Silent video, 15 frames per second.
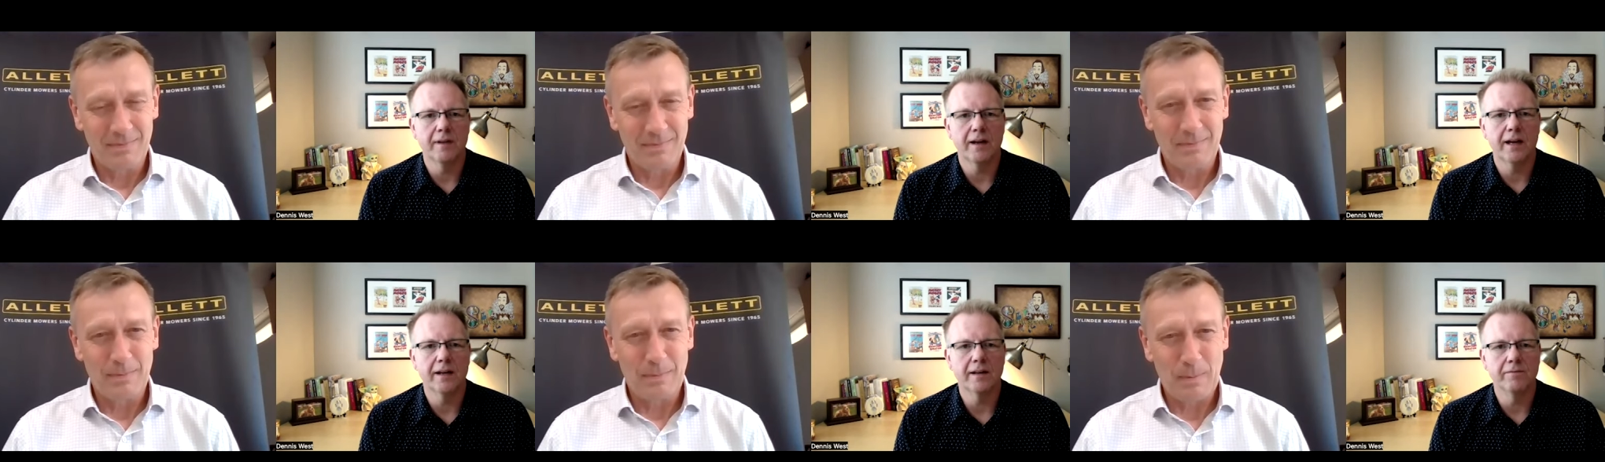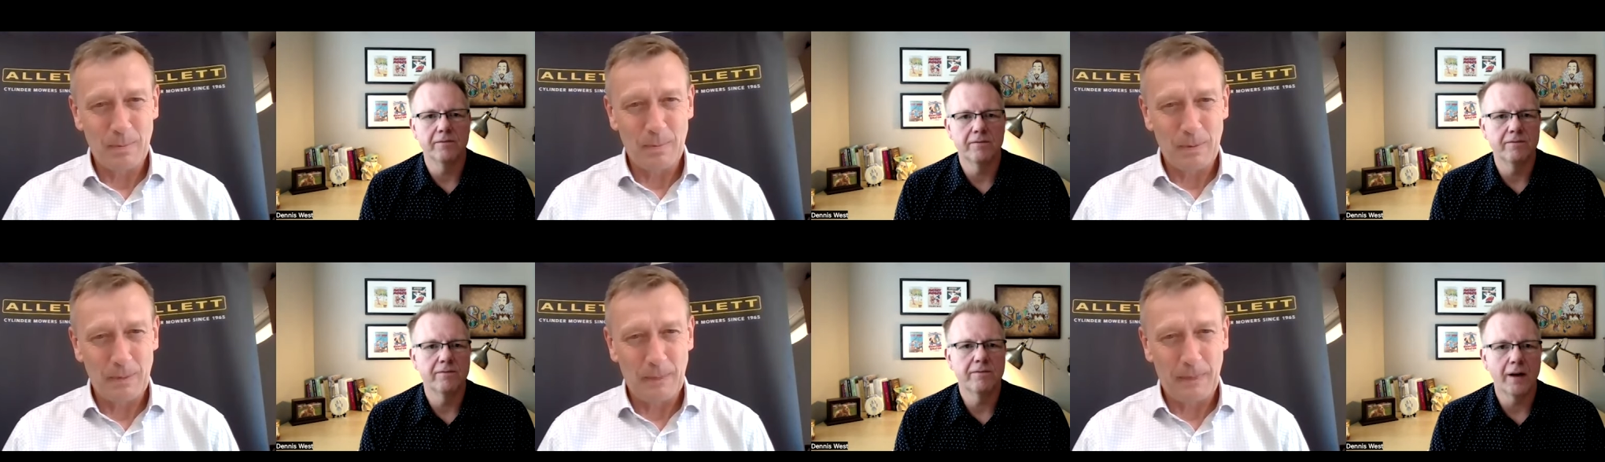Speaker 1: I
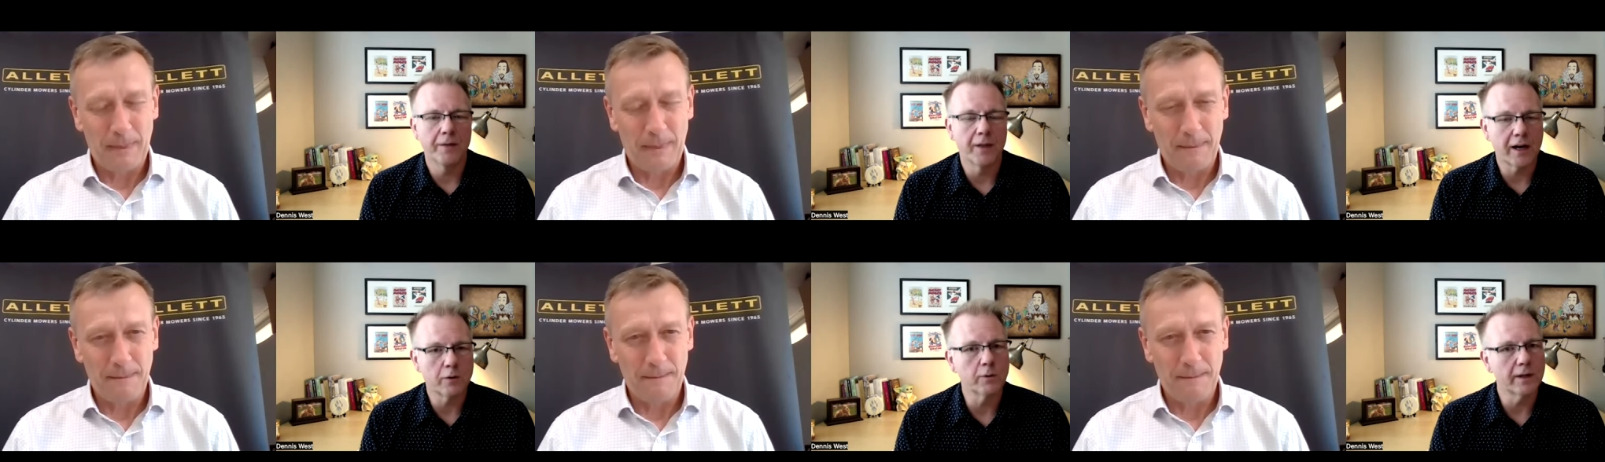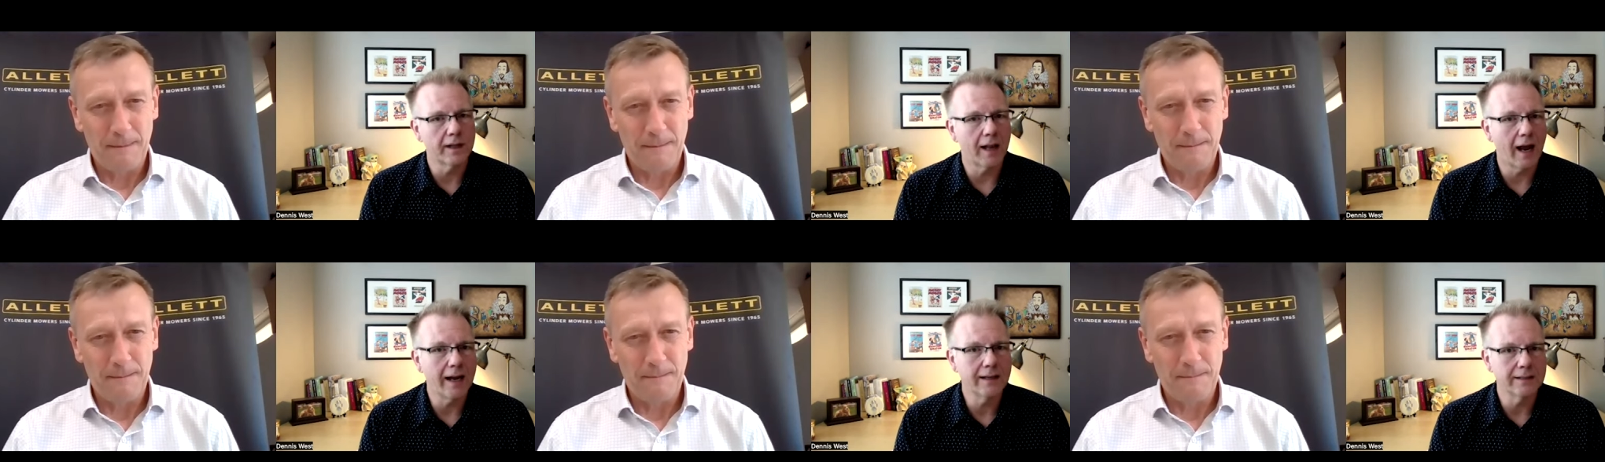found that I really
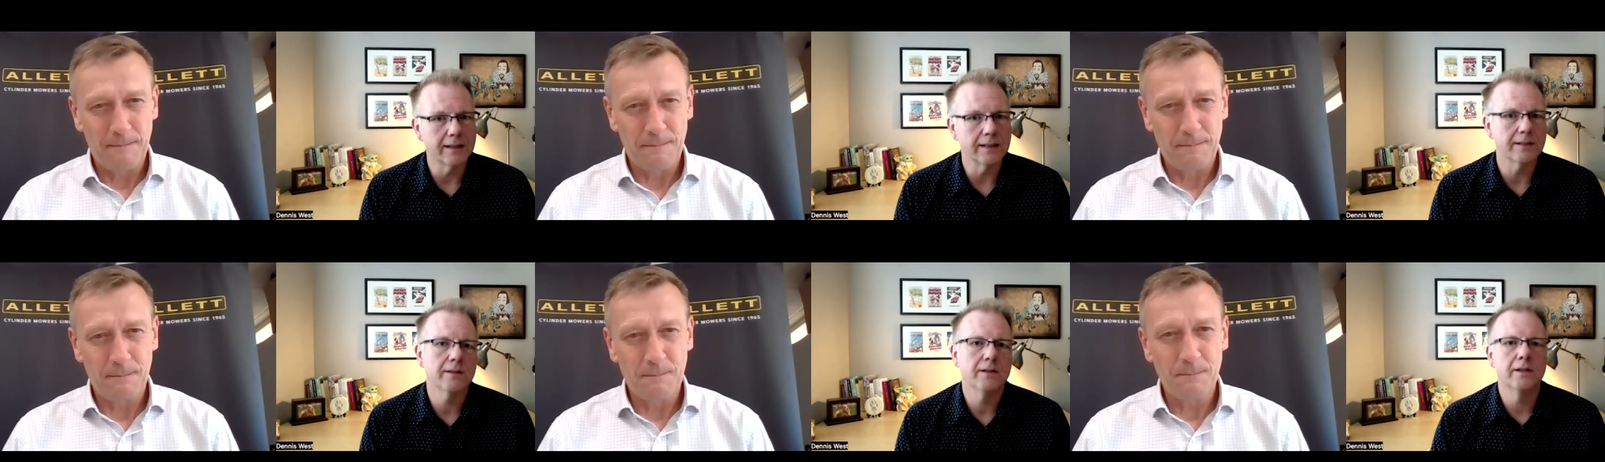liked it,